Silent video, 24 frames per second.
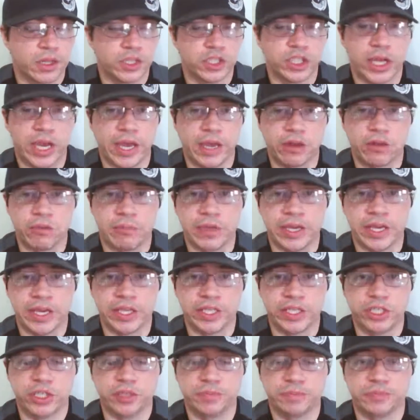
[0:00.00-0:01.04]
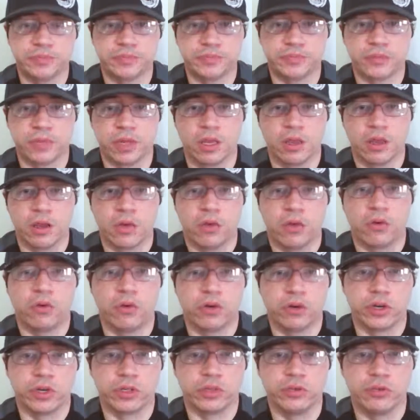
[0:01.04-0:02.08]
channel page
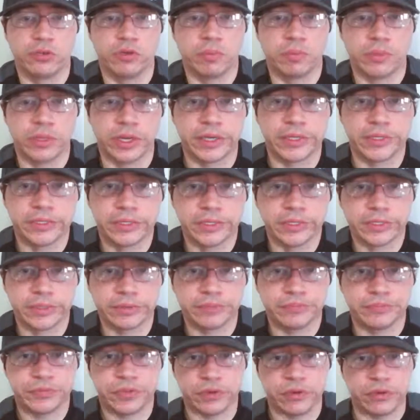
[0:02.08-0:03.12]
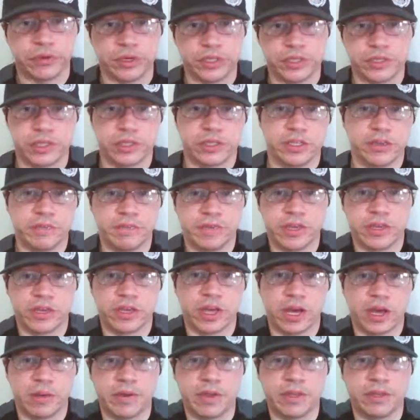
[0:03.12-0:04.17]
or Google+, or you can leave me a
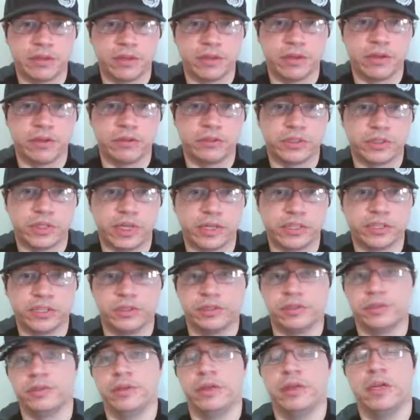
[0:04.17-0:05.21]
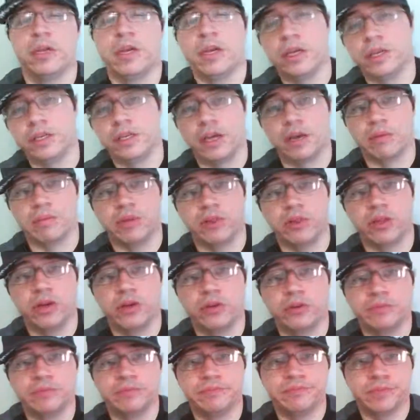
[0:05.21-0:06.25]
comment in the notes section down
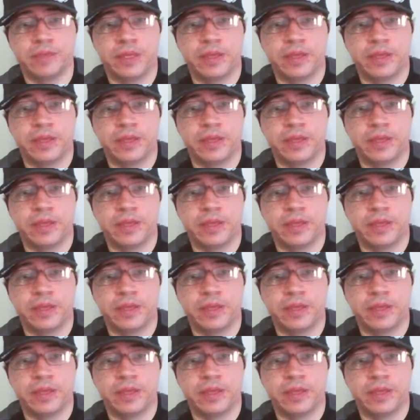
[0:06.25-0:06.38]
below.